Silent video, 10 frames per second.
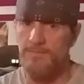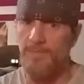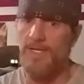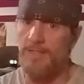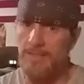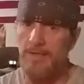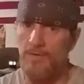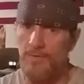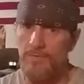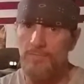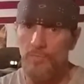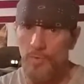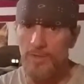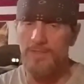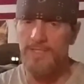mainly though,
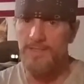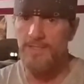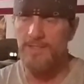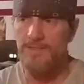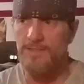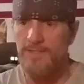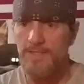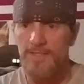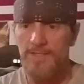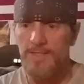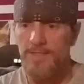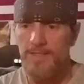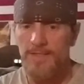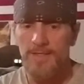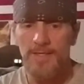worldly things.
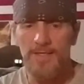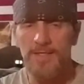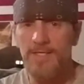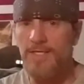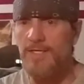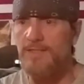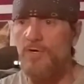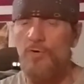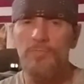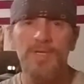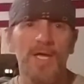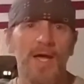And he told me I